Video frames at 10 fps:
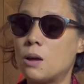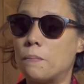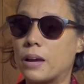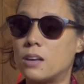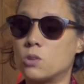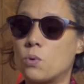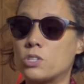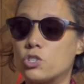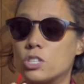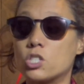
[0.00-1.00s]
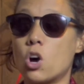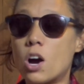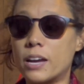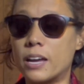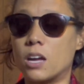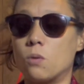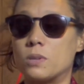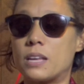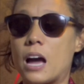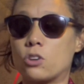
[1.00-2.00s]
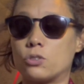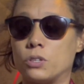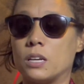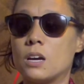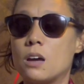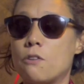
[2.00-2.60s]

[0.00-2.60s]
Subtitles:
because it wasn't just talking, it was actually